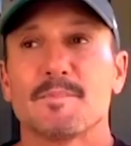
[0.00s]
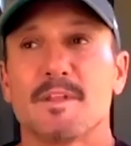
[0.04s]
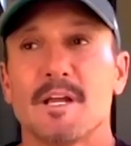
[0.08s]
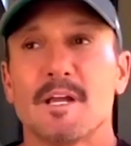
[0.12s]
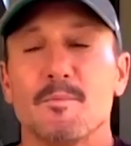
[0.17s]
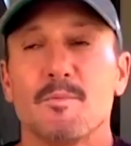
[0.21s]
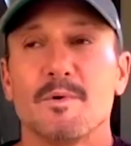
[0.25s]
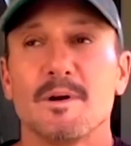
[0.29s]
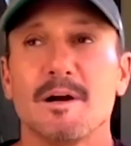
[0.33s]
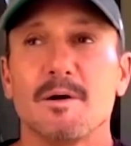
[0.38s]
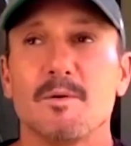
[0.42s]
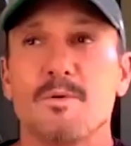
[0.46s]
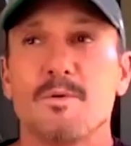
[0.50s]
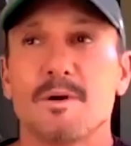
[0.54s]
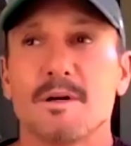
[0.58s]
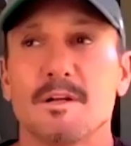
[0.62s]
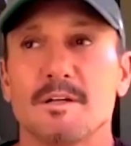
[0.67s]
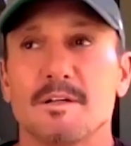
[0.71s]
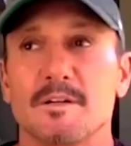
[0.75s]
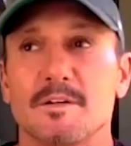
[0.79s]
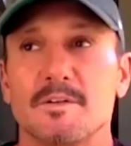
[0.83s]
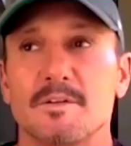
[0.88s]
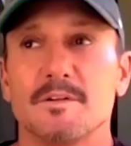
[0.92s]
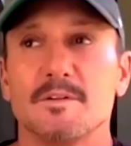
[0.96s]
And what I
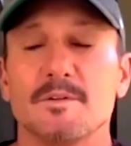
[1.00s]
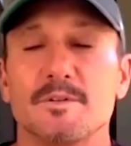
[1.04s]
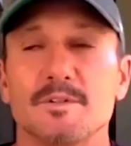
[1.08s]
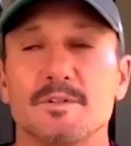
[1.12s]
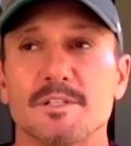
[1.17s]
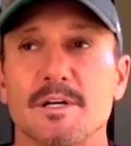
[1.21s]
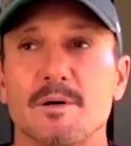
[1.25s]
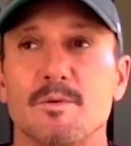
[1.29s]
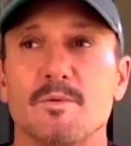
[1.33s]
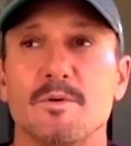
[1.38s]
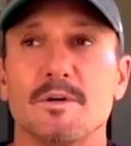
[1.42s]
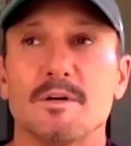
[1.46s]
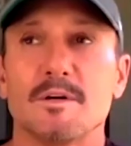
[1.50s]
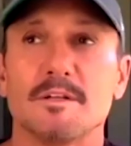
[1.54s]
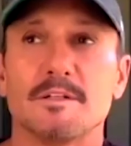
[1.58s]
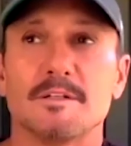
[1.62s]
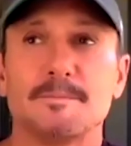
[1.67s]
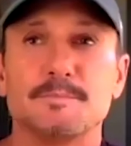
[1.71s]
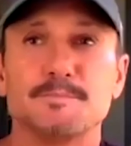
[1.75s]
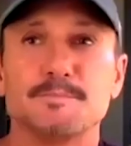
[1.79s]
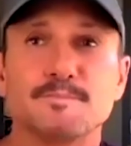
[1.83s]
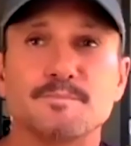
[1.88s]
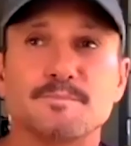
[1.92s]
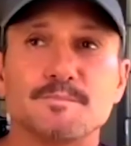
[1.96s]
wanted to do is I wanted
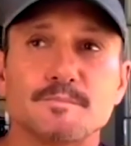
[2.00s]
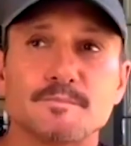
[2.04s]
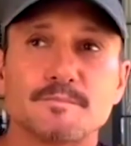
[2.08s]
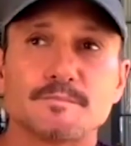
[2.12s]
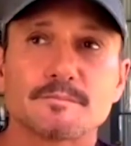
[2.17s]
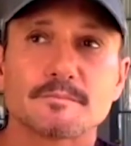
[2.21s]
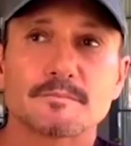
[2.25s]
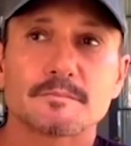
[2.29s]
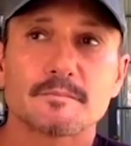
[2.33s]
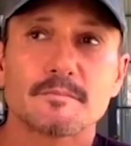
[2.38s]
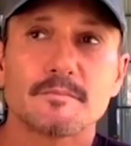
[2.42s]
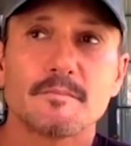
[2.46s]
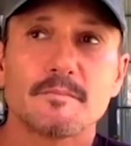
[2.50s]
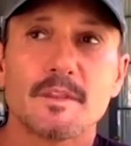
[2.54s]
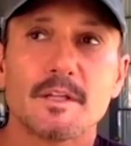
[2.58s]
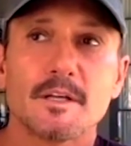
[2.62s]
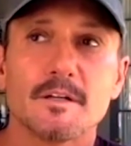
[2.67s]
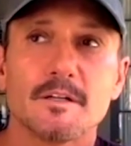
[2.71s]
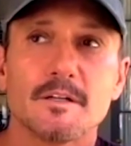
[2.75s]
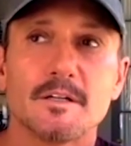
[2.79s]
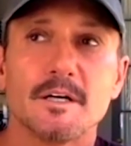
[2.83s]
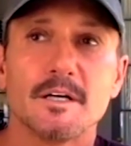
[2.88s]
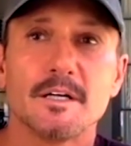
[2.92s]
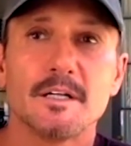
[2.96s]
to
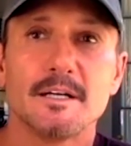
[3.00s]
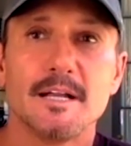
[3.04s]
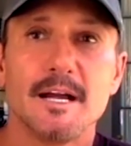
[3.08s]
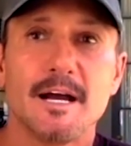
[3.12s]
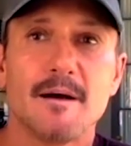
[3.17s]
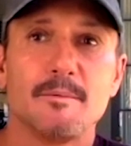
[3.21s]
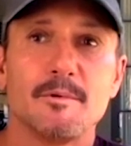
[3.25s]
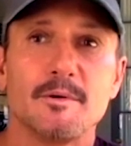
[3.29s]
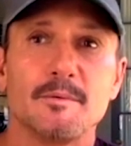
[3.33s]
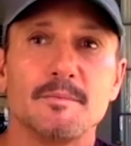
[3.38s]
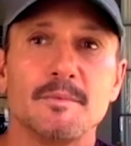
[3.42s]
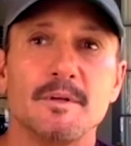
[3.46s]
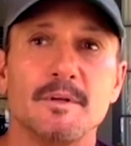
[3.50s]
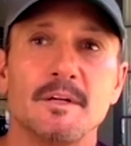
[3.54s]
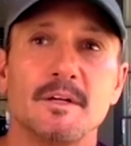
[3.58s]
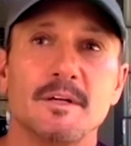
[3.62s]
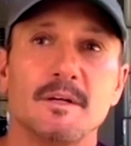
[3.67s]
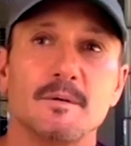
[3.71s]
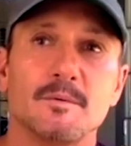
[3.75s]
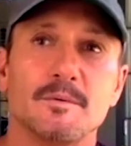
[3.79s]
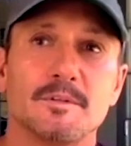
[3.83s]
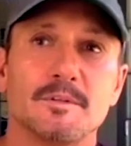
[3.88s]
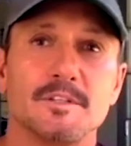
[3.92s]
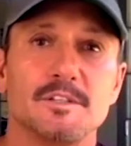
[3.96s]
cut an album
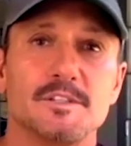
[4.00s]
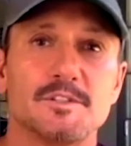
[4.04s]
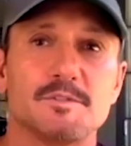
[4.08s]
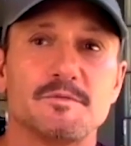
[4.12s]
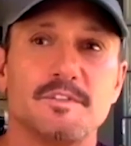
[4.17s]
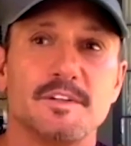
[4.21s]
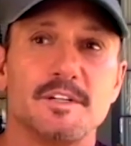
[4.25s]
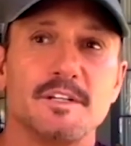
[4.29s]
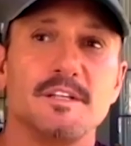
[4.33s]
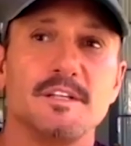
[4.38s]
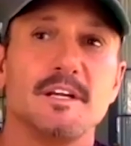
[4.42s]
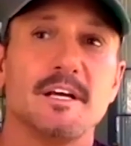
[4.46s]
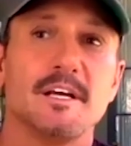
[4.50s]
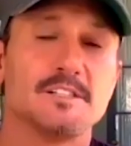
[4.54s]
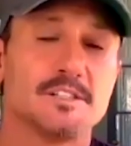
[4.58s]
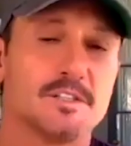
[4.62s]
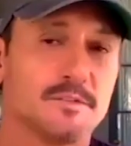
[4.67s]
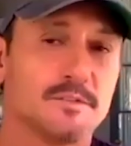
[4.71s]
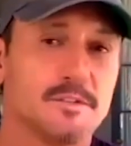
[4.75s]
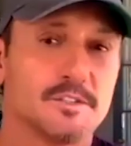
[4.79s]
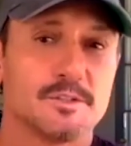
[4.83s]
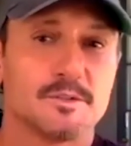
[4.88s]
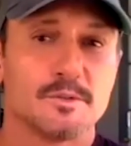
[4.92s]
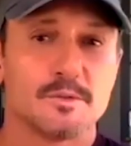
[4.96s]
with these vignettes
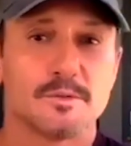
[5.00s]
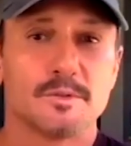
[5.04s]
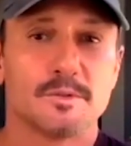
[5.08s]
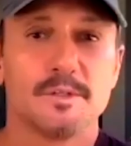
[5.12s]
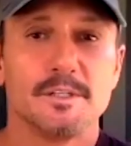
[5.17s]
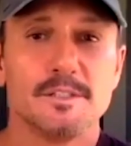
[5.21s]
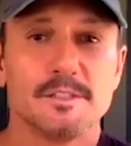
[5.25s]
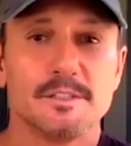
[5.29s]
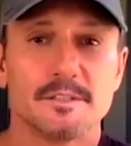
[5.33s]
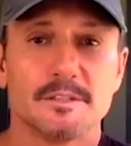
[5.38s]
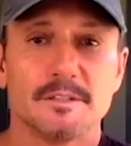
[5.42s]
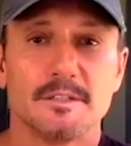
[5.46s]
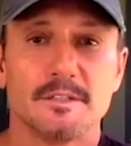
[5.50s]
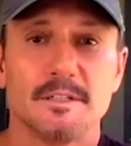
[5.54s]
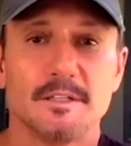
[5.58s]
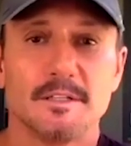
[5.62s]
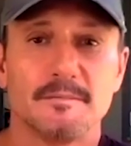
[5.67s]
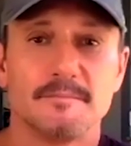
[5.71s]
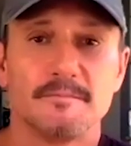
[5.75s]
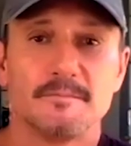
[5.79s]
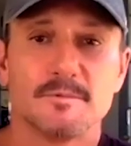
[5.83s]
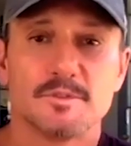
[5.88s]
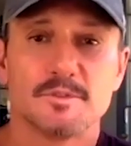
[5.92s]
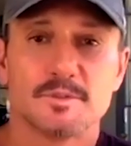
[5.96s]
of stories,
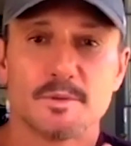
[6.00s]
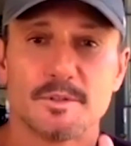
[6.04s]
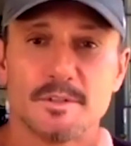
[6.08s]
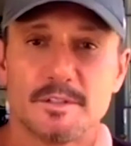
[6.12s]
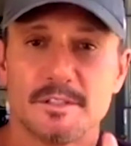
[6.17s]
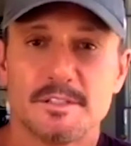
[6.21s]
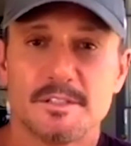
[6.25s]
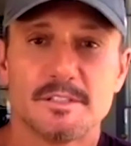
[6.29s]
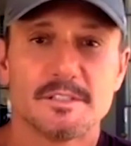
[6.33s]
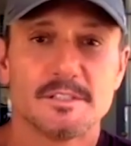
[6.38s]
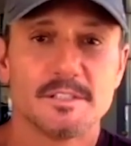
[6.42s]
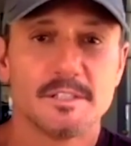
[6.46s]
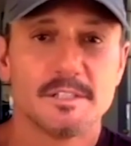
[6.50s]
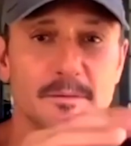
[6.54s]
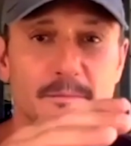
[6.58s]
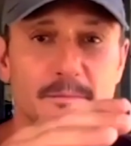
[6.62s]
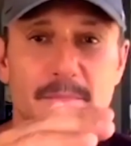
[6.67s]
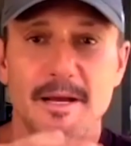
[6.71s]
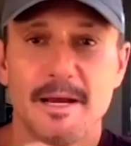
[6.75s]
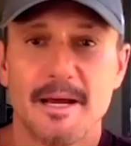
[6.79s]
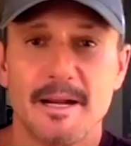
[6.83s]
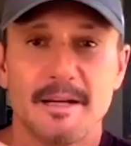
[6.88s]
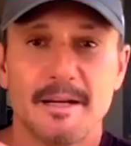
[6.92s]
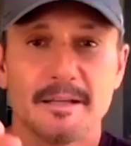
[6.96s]
sort of these
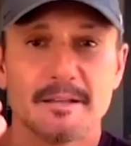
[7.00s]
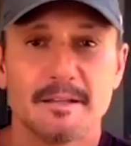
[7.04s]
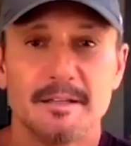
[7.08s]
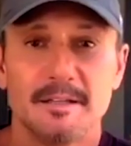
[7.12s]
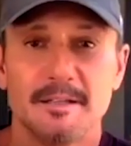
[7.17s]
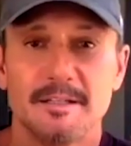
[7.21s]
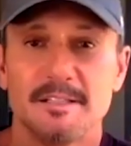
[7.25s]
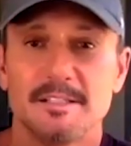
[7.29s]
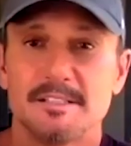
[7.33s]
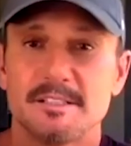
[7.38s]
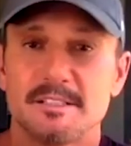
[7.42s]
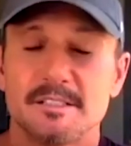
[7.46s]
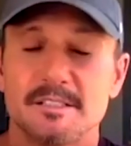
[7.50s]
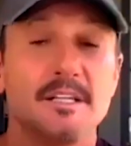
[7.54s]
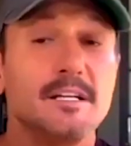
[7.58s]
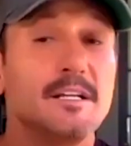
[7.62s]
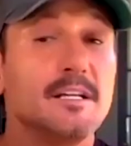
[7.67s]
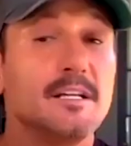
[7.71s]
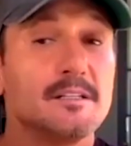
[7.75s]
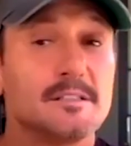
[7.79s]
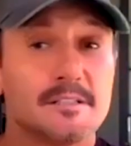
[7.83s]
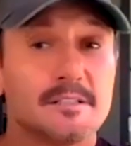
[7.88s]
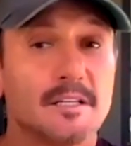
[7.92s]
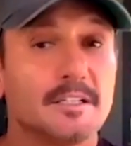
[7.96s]
cinematic
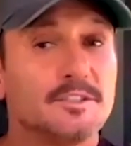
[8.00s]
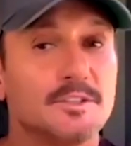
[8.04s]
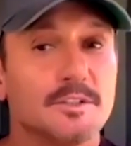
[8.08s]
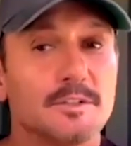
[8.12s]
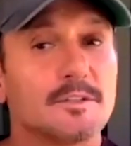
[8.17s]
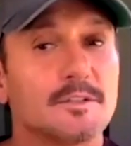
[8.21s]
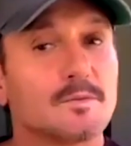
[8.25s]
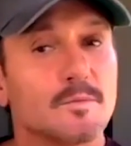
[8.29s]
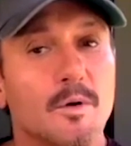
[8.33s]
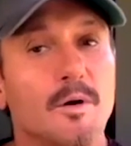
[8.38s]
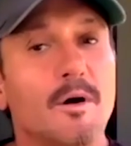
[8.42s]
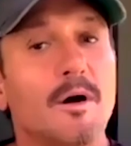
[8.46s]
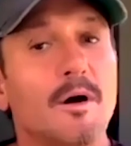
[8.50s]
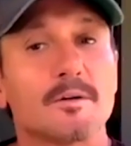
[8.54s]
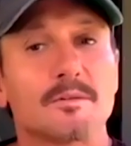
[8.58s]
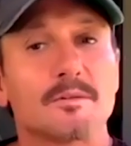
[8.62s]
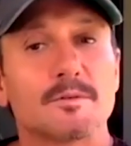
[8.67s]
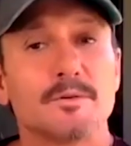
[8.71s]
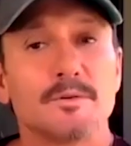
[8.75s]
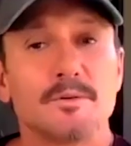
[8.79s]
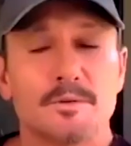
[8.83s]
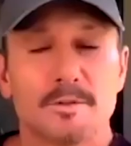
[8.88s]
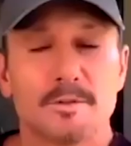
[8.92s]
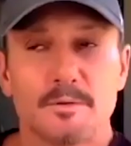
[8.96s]
scenes that you could walk
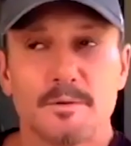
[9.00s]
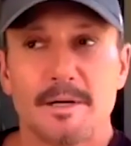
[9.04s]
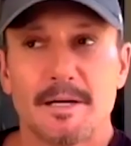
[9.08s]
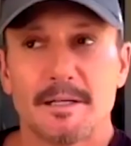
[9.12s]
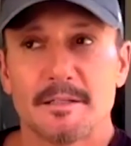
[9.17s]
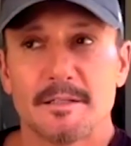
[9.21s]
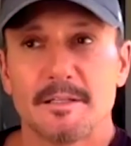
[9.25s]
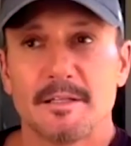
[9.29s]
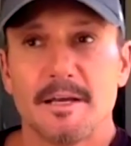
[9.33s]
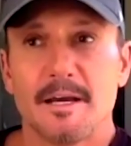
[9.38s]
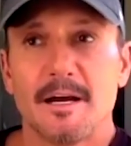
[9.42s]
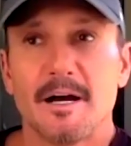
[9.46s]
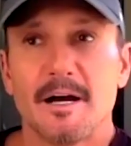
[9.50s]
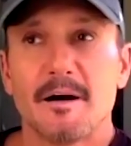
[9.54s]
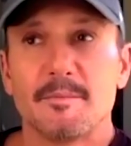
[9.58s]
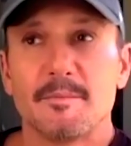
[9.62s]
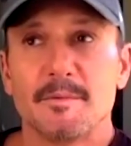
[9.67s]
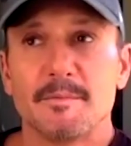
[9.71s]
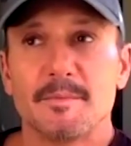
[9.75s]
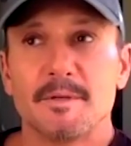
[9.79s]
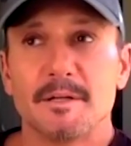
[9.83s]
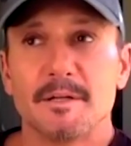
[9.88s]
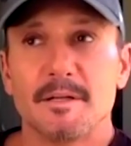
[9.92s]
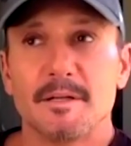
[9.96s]
throughout the
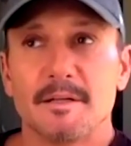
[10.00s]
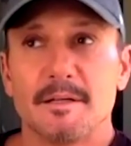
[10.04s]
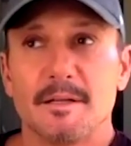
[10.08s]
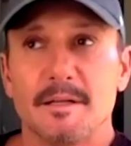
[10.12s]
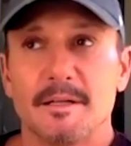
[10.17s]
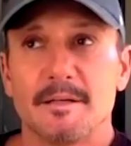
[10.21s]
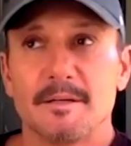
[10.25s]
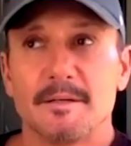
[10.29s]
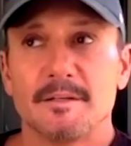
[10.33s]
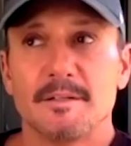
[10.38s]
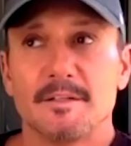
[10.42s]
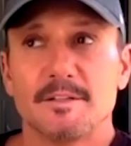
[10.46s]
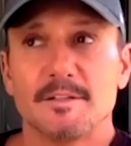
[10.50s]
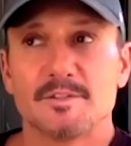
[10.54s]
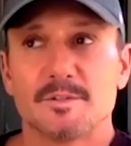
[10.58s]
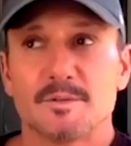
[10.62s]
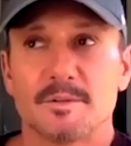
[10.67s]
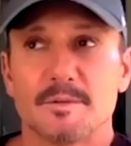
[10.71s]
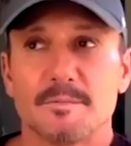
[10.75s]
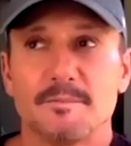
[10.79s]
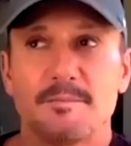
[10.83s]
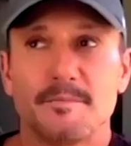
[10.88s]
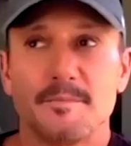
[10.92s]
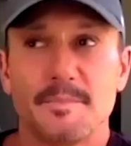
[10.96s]
album, and
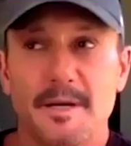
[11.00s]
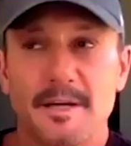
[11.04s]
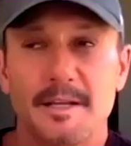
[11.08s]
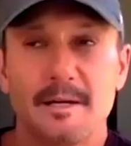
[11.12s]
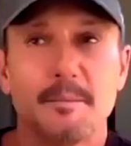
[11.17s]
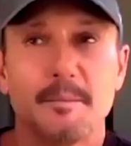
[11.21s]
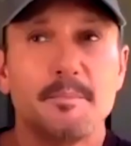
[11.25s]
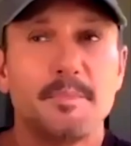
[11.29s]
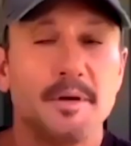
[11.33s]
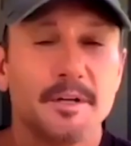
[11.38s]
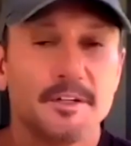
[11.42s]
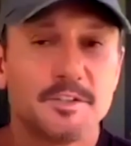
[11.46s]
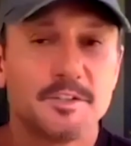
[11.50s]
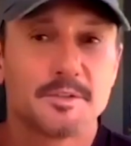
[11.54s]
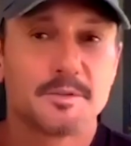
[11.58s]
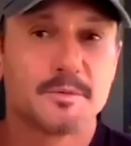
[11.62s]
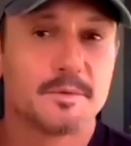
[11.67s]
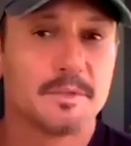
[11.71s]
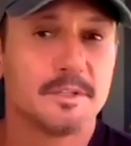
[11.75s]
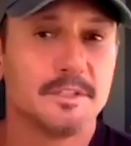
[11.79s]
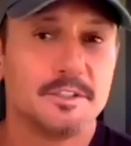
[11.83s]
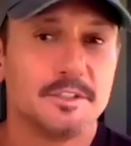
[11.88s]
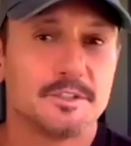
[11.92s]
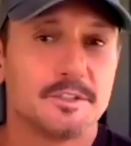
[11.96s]
sort of paint a picture
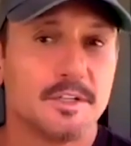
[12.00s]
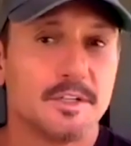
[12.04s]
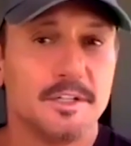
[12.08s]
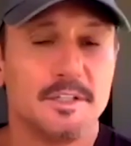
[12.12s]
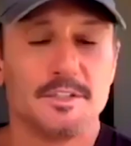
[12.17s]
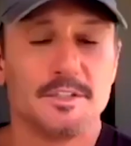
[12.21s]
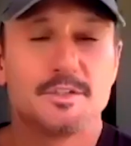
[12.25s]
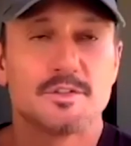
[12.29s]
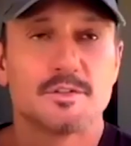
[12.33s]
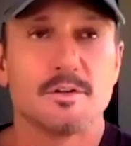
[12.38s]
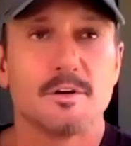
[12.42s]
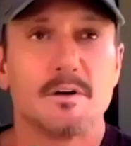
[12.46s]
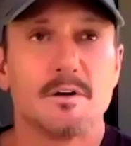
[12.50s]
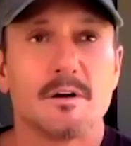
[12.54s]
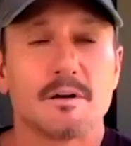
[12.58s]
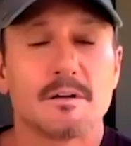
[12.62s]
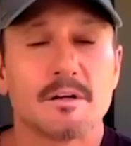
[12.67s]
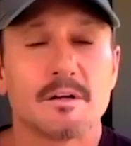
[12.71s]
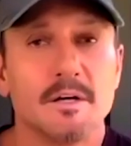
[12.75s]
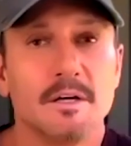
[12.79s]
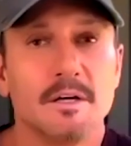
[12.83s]
with each song.